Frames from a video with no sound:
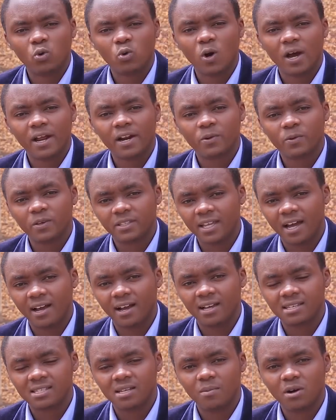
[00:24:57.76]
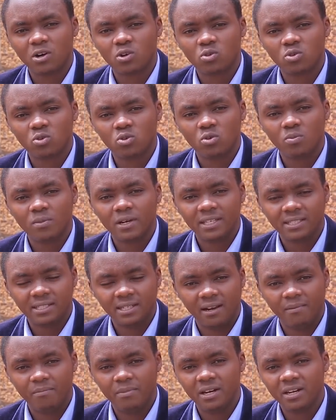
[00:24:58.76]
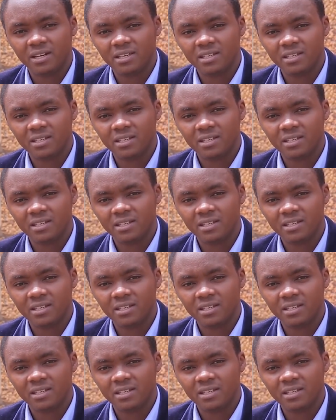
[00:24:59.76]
uruware rw'itangazamakuru mu iterambere